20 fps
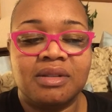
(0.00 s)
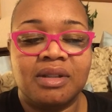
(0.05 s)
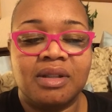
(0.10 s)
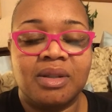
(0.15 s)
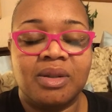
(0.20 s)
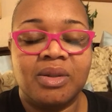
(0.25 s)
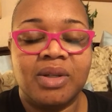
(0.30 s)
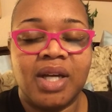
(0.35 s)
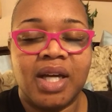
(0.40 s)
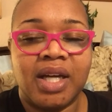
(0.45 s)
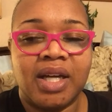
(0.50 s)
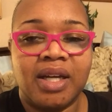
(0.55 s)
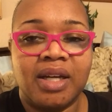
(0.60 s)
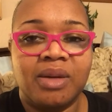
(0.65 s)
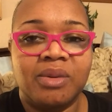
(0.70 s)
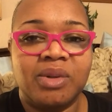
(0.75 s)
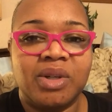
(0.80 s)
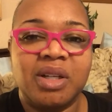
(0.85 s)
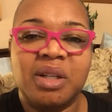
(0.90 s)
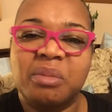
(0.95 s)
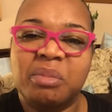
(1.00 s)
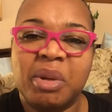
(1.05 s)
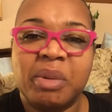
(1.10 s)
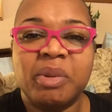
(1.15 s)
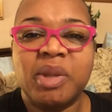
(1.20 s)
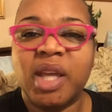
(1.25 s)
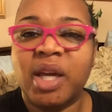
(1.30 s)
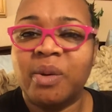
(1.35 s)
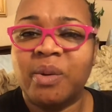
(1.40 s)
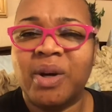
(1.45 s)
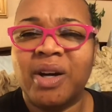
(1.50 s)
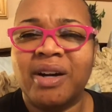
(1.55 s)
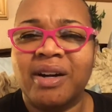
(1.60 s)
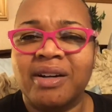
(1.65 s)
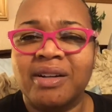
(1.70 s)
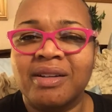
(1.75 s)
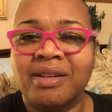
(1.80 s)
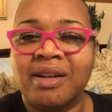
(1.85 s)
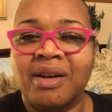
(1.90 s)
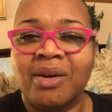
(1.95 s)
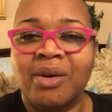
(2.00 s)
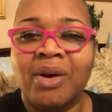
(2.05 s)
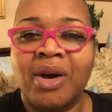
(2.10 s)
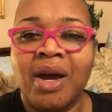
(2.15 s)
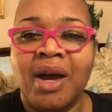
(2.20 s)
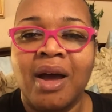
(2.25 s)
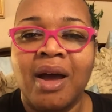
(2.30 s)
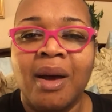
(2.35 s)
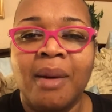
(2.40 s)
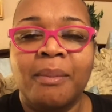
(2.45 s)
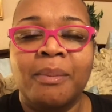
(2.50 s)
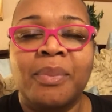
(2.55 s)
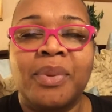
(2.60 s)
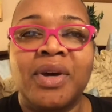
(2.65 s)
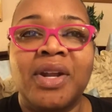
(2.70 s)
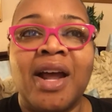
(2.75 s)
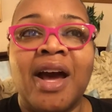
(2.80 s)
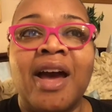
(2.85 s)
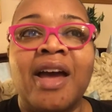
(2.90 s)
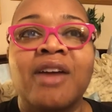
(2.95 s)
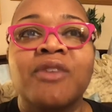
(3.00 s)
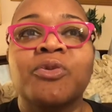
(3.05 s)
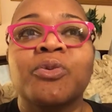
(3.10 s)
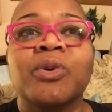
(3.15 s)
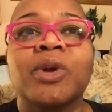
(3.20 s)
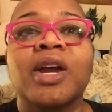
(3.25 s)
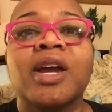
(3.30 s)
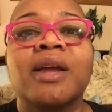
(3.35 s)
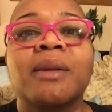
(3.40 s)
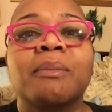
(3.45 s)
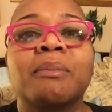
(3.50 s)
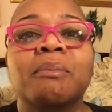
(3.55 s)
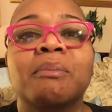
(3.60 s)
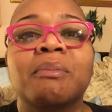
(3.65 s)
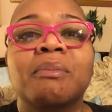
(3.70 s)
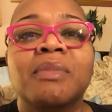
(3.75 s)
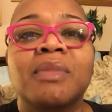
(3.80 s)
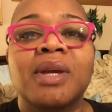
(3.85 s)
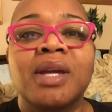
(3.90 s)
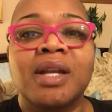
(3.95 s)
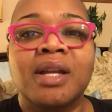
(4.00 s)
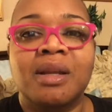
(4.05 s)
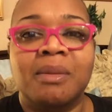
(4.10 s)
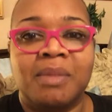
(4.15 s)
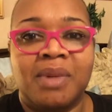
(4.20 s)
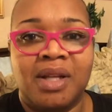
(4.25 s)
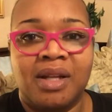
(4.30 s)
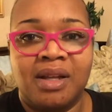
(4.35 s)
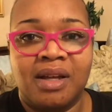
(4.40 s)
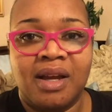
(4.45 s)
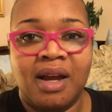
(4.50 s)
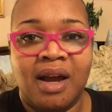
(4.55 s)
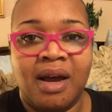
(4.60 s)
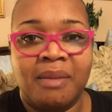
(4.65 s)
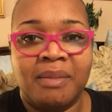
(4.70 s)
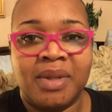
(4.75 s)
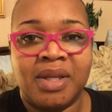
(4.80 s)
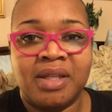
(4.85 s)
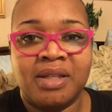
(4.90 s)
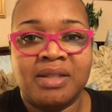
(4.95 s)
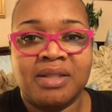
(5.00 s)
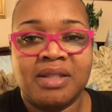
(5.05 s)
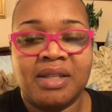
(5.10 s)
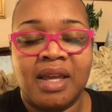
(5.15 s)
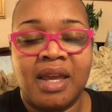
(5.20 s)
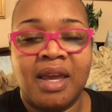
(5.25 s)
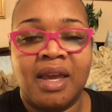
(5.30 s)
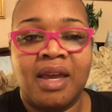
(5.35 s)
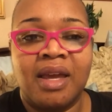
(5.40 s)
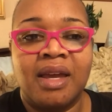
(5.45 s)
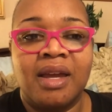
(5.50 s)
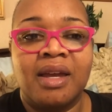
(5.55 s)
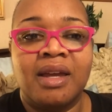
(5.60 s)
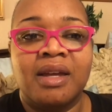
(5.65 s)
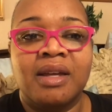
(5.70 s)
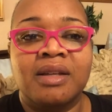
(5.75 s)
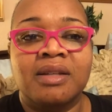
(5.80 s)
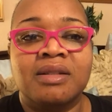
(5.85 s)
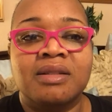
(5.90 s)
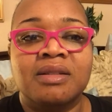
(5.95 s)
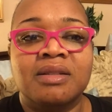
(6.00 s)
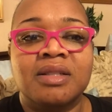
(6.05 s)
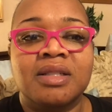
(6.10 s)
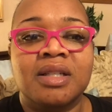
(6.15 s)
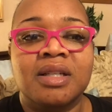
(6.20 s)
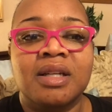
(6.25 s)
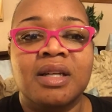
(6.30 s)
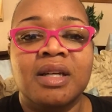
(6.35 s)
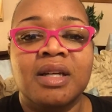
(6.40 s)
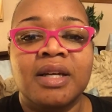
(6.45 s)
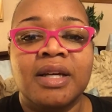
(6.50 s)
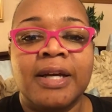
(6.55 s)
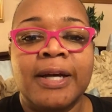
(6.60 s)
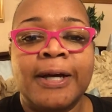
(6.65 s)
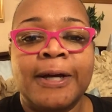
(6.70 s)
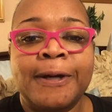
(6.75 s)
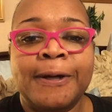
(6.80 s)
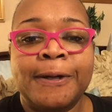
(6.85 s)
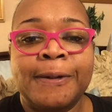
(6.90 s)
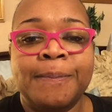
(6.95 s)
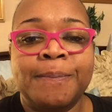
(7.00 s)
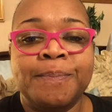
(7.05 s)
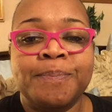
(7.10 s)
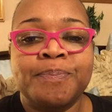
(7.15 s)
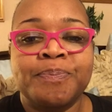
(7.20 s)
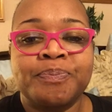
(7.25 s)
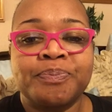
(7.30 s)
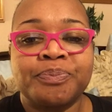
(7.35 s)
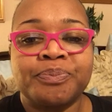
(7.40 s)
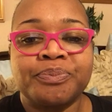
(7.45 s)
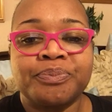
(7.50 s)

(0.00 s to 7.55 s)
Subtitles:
okay, well, maybe they were, you know. But I have read many, many comments, and um